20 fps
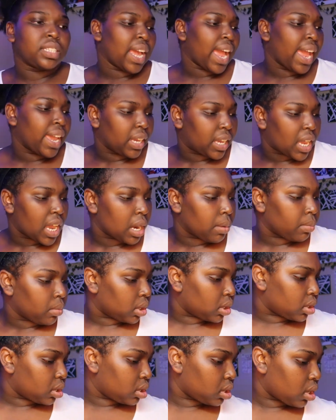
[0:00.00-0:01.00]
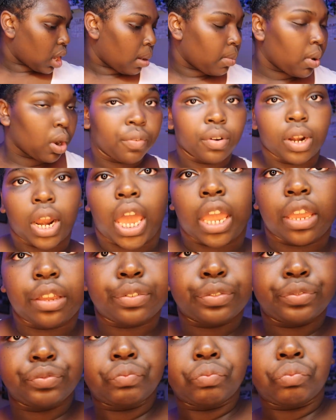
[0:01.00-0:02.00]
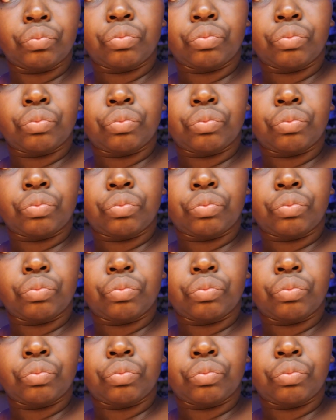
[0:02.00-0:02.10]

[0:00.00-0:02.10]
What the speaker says: dying camera. I'm over life.